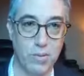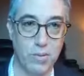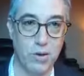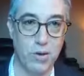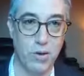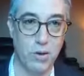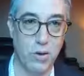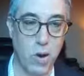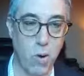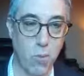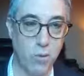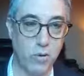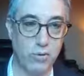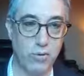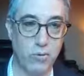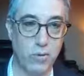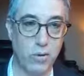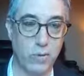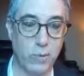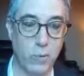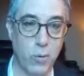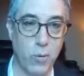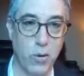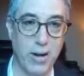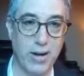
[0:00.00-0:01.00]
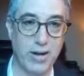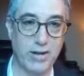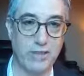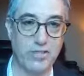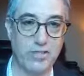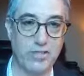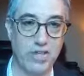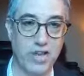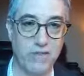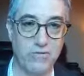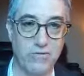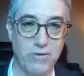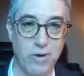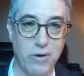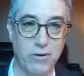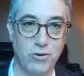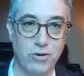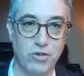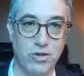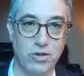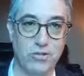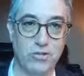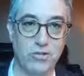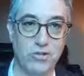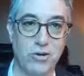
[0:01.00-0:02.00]
you go in with preconceived
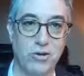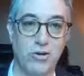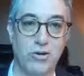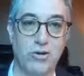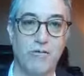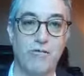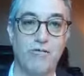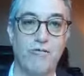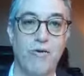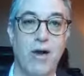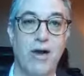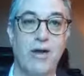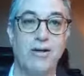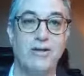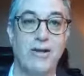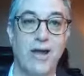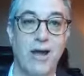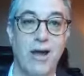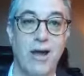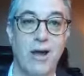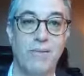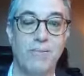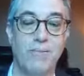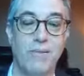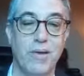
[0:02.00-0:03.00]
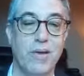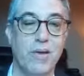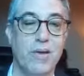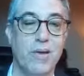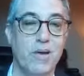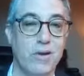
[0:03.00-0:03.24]
notions and you're going to find out